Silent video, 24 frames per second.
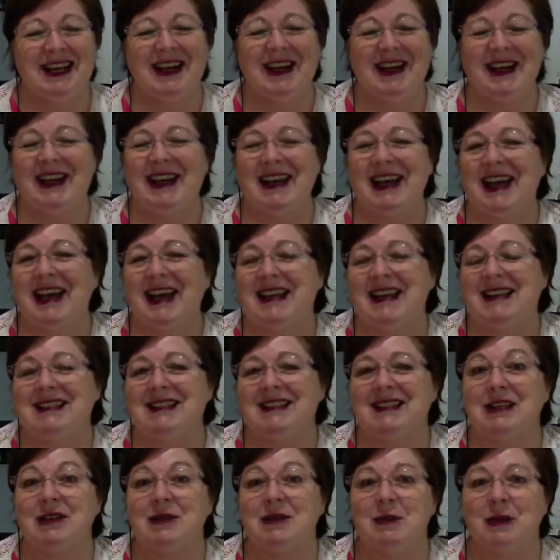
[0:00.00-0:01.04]
Okay,
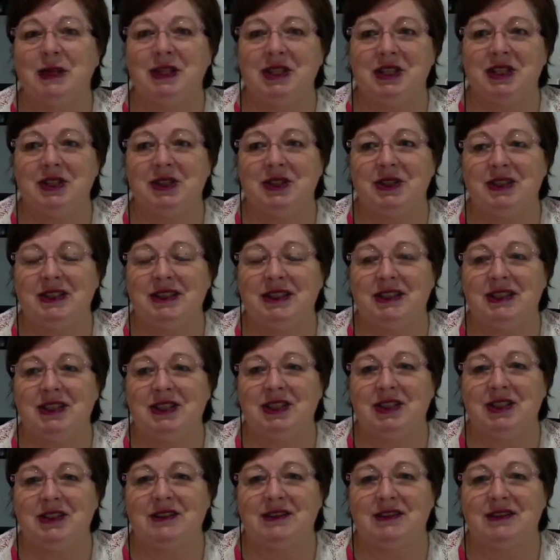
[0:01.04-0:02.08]
so when you're doing the
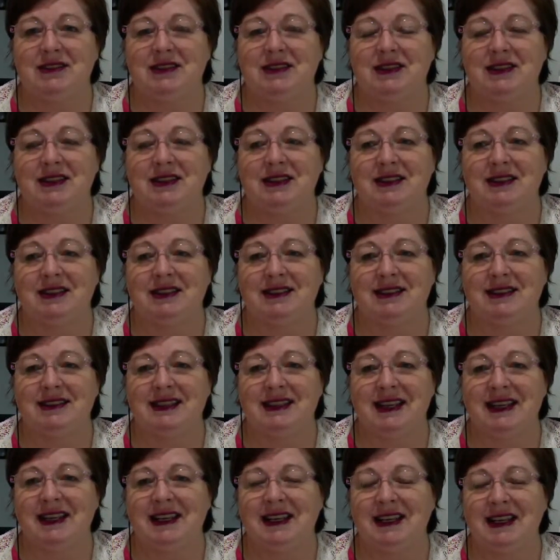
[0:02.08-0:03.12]
dishes, you can
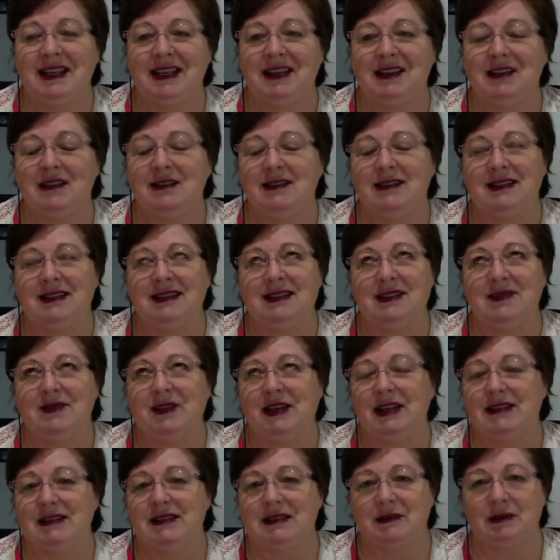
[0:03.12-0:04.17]
stand there, because let's
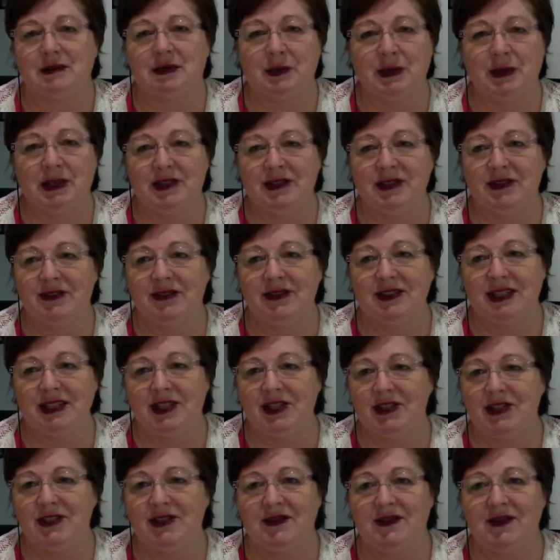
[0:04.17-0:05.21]
face it, we've been doing
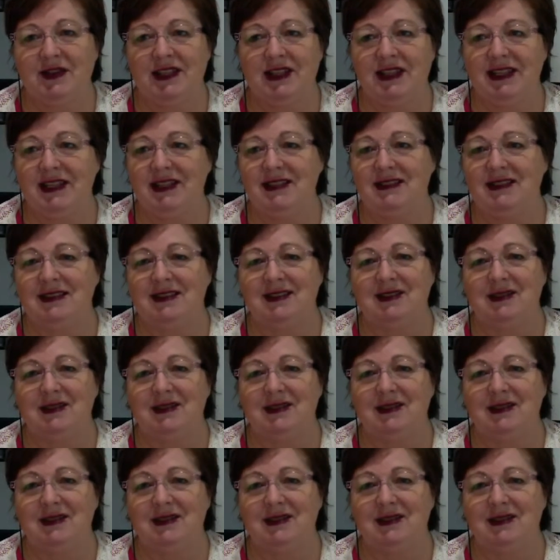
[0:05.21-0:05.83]
dishes for years.